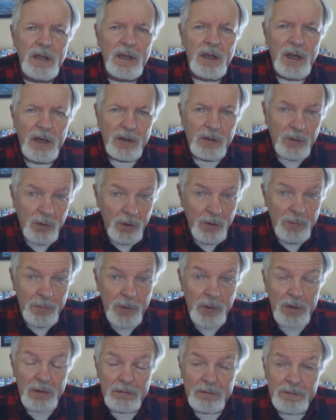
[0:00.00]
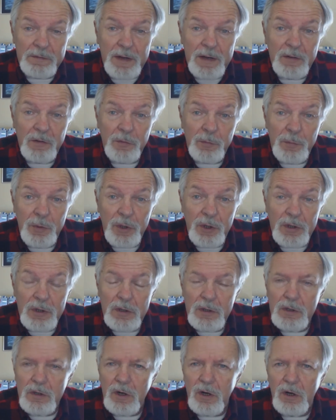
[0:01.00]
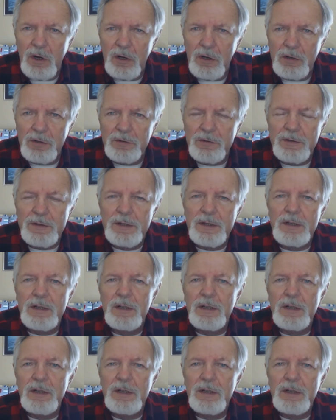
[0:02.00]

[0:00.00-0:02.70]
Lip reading: a group on Facebook called